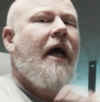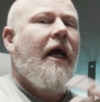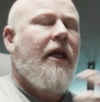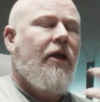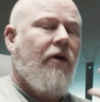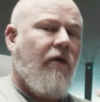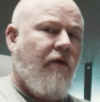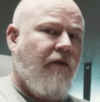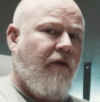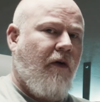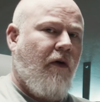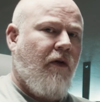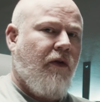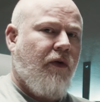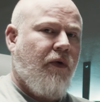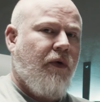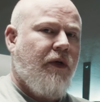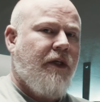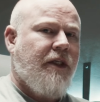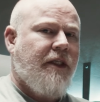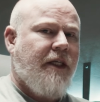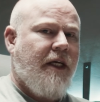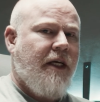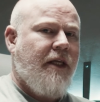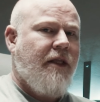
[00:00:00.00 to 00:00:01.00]
and your folder
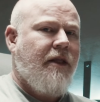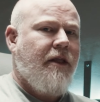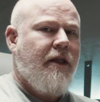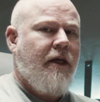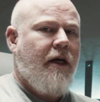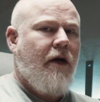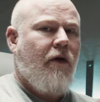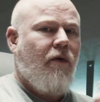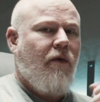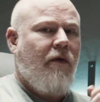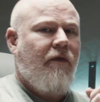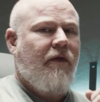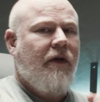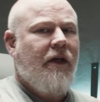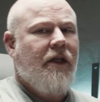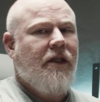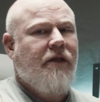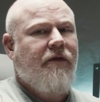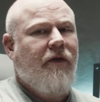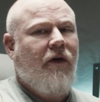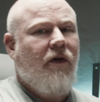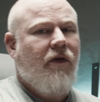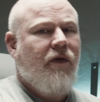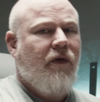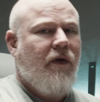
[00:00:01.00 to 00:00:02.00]
is in there within its
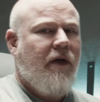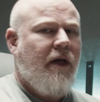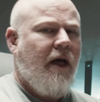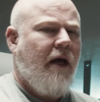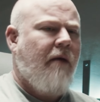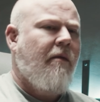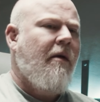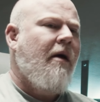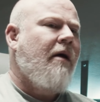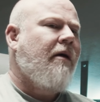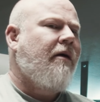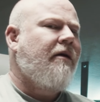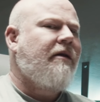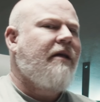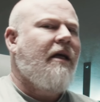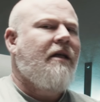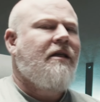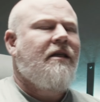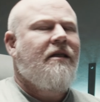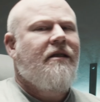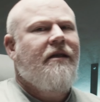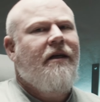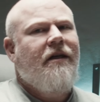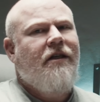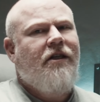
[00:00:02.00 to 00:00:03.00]
folder name. Because that's
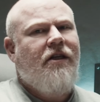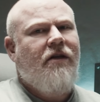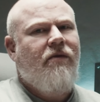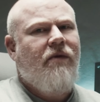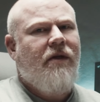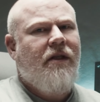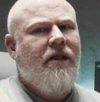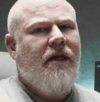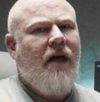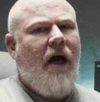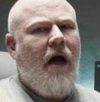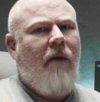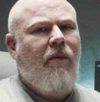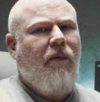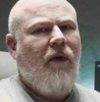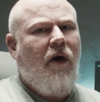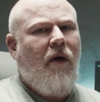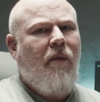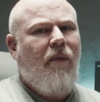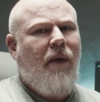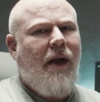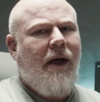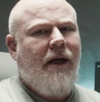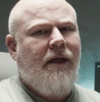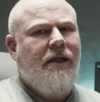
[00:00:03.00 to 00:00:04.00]
essentially what the upload
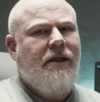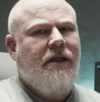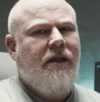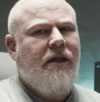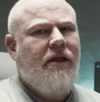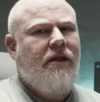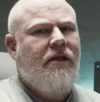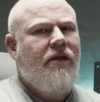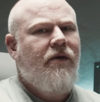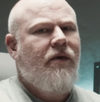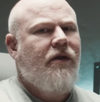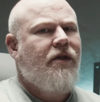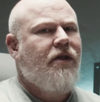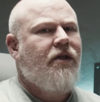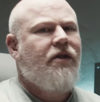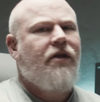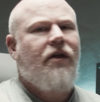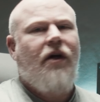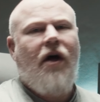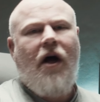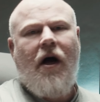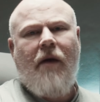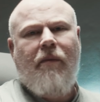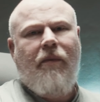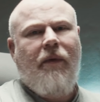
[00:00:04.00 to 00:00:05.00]
plugin is going to do. It's just
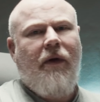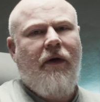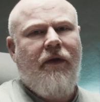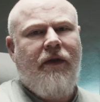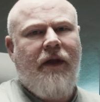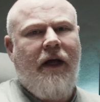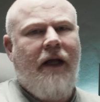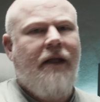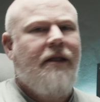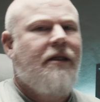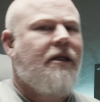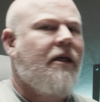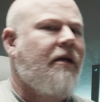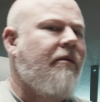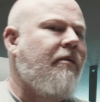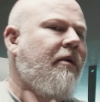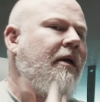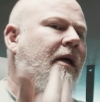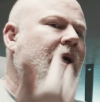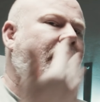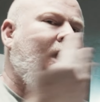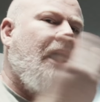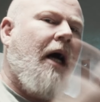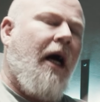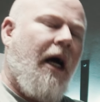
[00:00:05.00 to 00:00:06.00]
going to upload that zip,
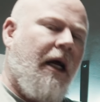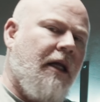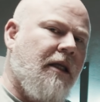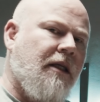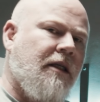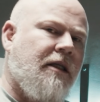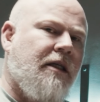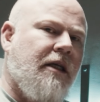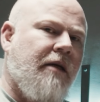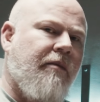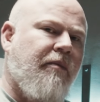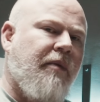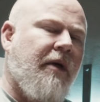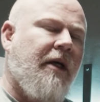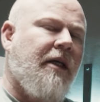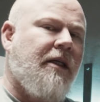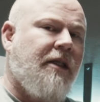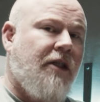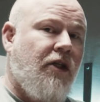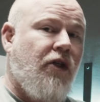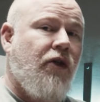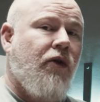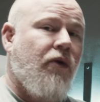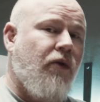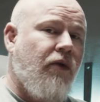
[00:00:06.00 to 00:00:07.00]
unzip it
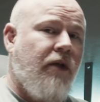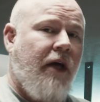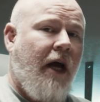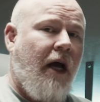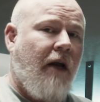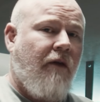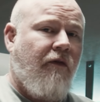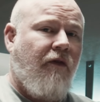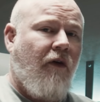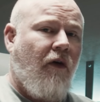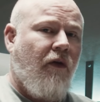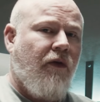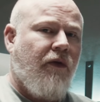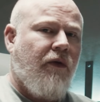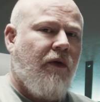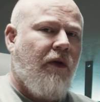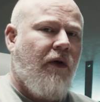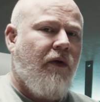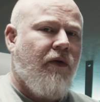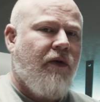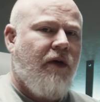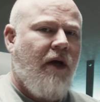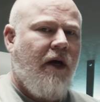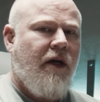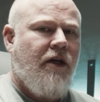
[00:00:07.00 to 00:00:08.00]
to that folder
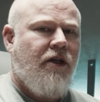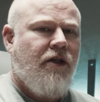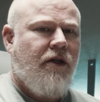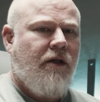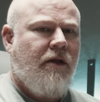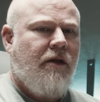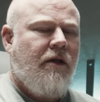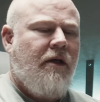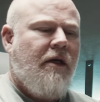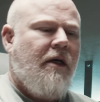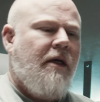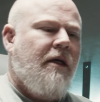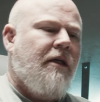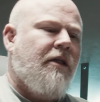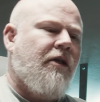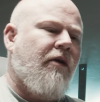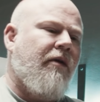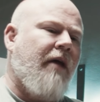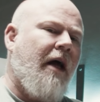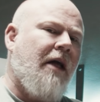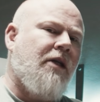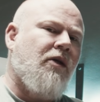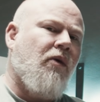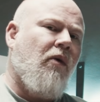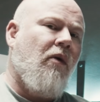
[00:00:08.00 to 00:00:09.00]
location. So
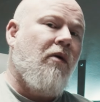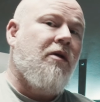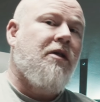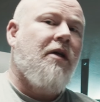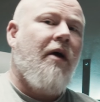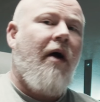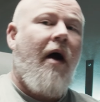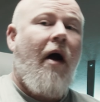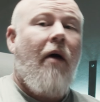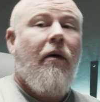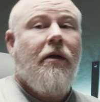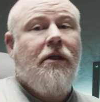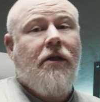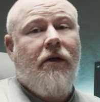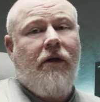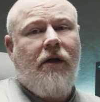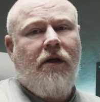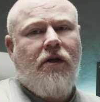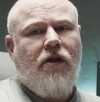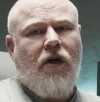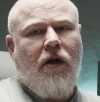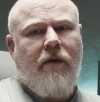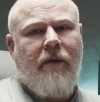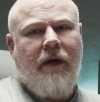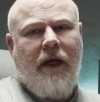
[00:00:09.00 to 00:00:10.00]
that's also how it's going to
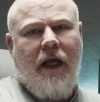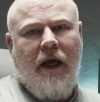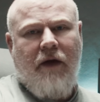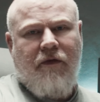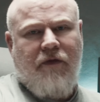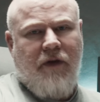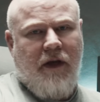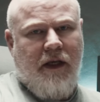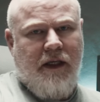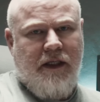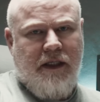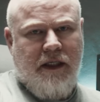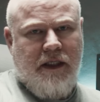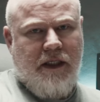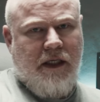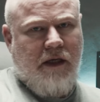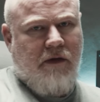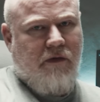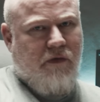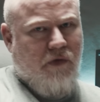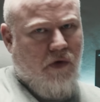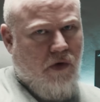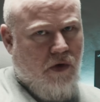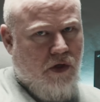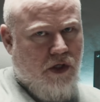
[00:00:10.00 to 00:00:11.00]
determine if an
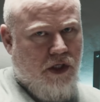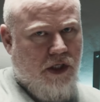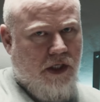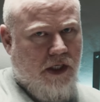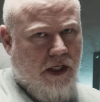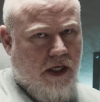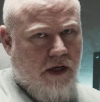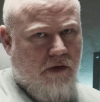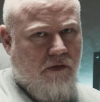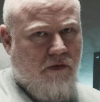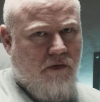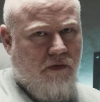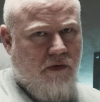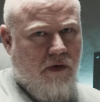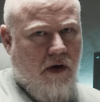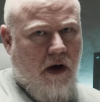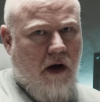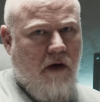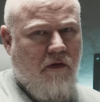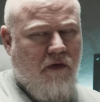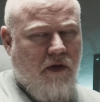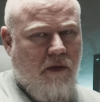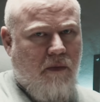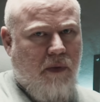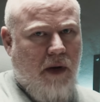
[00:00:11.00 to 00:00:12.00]
existing version
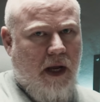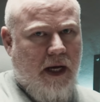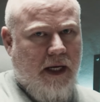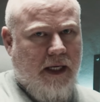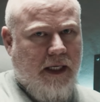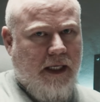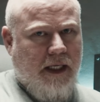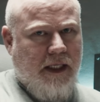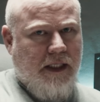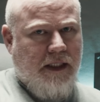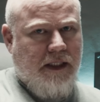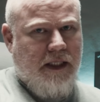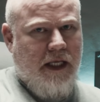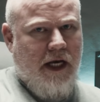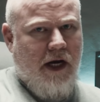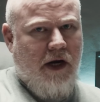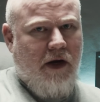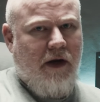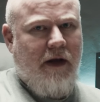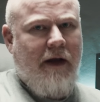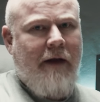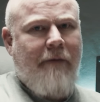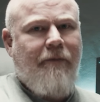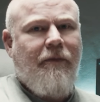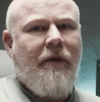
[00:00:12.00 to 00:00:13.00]
of the plugin is
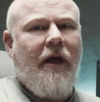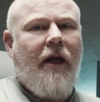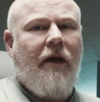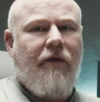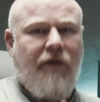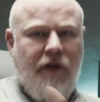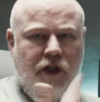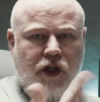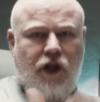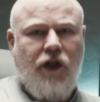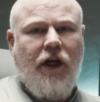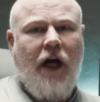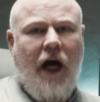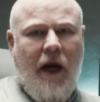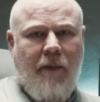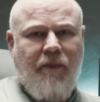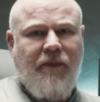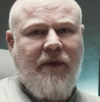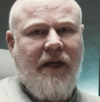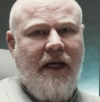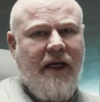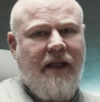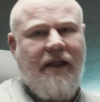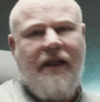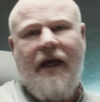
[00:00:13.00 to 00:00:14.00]
there, and if it should
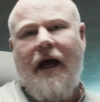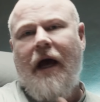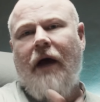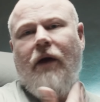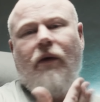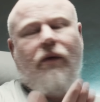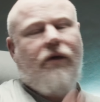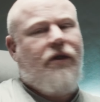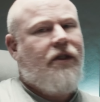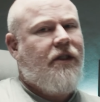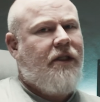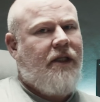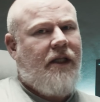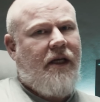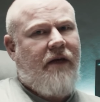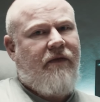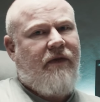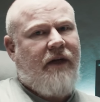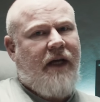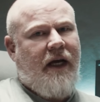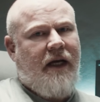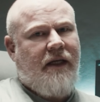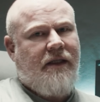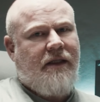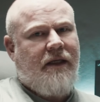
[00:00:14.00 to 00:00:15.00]
update that or just leave
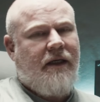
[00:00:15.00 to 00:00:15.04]
it as